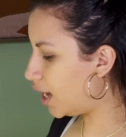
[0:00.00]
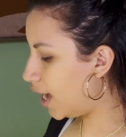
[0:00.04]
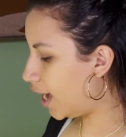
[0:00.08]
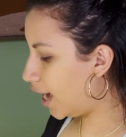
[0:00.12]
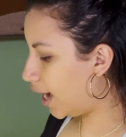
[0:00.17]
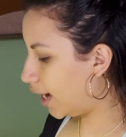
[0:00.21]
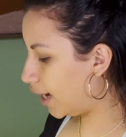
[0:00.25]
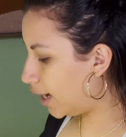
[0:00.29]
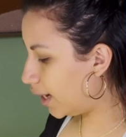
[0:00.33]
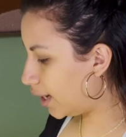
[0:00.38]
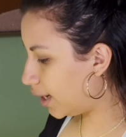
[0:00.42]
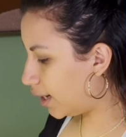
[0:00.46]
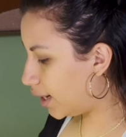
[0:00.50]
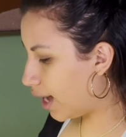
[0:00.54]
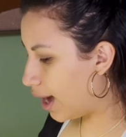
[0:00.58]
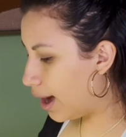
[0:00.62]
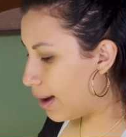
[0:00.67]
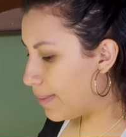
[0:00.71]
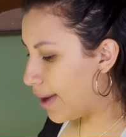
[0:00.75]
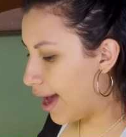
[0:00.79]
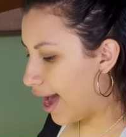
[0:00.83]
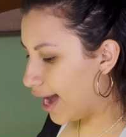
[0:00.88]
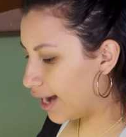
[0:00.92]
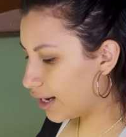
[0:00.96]
and
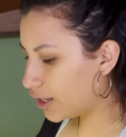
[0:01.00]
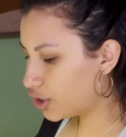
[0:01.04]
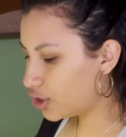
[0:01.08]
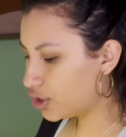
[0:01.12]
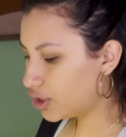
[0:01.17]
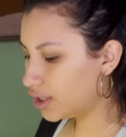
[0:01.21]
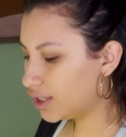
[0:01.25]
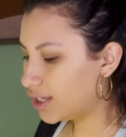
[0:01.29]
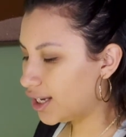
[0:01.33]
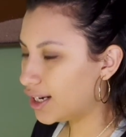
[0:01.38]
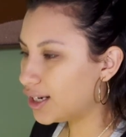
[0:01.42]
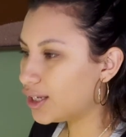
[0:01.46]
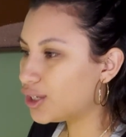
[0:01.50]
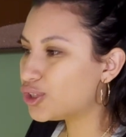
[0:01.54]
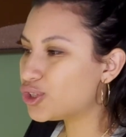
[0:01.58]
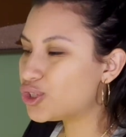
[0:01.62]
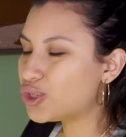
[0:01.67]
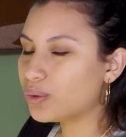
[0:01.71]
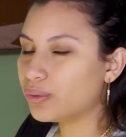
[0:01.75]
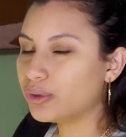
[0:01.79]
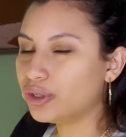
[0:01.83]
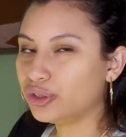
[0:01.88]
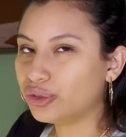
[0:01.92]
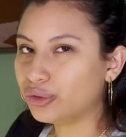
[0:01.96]
I'm actually getting
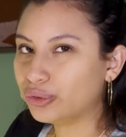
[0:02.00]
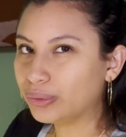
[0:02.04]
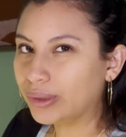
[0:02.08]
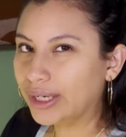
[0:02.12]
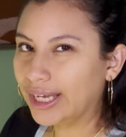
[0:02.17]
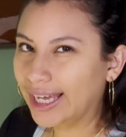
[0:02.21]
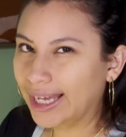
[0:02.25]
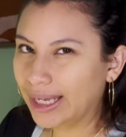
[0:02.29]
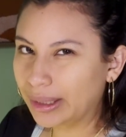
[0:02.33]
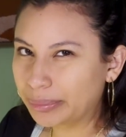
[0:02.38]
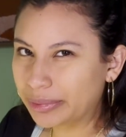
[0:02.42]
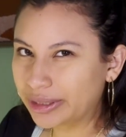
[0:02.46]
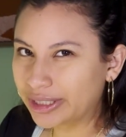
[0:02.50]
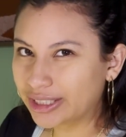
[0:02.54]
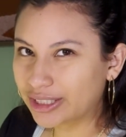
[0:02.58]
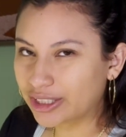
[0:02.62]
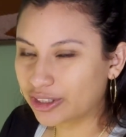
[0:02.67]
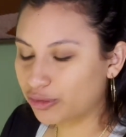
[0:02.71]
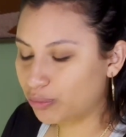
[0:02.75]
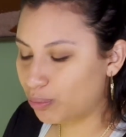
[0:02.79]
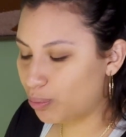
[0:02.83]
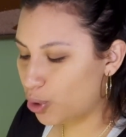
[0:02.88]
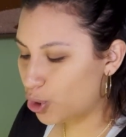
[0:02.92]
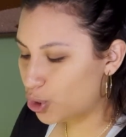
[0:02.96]
into a new habit
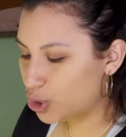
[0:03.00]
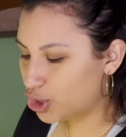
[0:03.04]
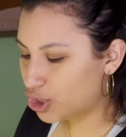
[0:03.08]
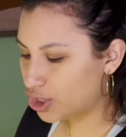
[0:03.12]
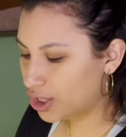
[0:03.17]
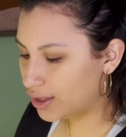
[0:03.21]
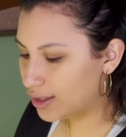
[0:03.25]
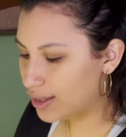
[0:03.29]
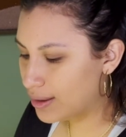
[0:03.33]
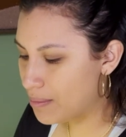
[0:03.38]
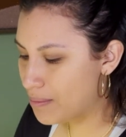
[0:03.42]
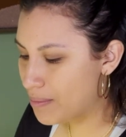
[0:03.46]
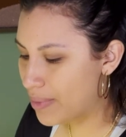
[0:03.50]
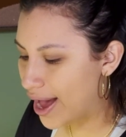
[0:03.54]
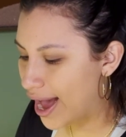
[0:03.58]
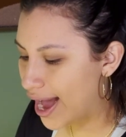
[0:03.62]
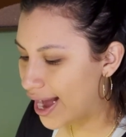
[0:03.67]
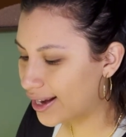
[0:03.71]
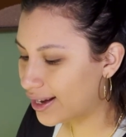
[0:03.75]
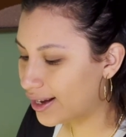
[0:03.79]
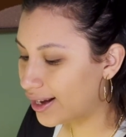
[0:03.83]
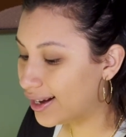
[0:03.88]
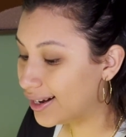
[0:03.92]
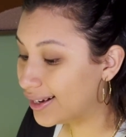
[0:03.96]
of pushing them
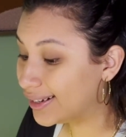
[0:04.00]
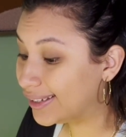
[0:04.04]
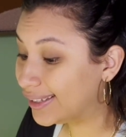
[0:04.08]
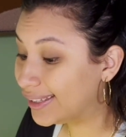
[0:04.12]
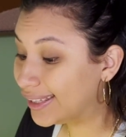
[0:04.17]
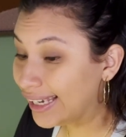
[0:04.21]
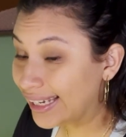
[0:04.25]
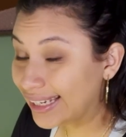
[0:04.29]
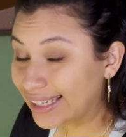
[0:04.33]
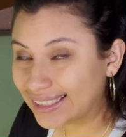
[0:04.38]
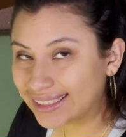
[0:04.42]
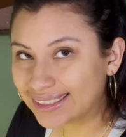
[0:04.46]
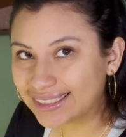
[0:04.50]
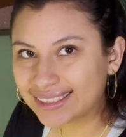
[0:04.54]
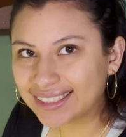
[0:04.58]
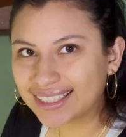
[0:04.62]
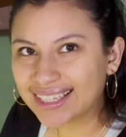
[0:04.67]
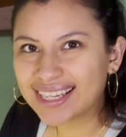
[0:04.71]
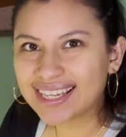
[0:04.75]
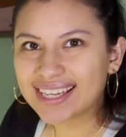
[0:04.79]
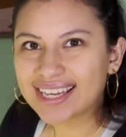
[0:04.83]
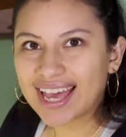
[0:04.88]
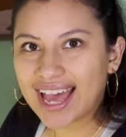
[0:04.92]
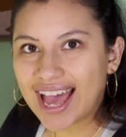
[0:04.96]
back again
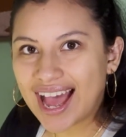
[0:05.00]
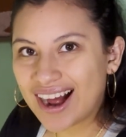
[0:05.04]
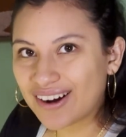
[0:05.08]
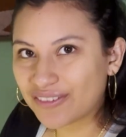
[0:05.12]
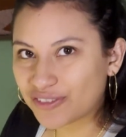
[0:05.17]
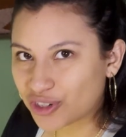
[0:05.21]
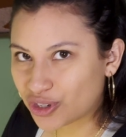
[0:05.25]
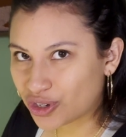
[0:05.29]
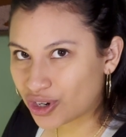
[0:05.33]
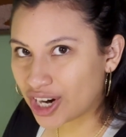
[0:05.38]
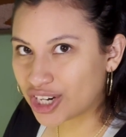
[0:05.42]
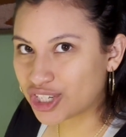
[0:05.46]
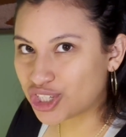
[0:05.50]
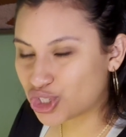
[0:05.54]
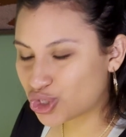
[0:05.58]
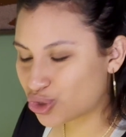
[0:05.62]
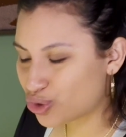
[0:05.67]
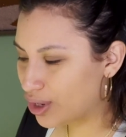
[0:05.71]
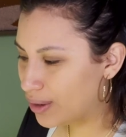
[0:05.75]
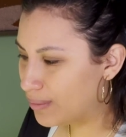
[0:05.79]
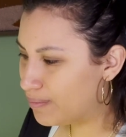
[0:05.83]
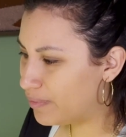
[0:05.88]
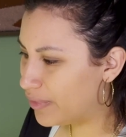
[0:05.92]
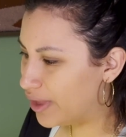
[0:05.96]
after I
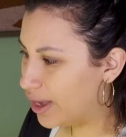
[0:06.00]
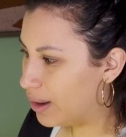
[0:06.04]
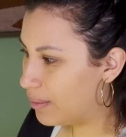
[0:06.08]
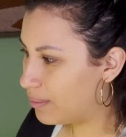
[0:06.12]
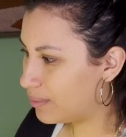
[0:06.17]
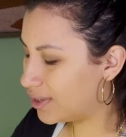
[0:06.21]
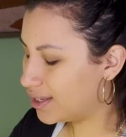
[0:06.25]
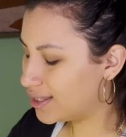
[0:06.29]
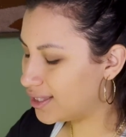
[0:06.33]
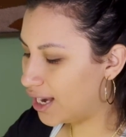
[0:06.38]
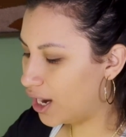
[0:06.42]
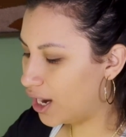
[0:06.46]
trim them because I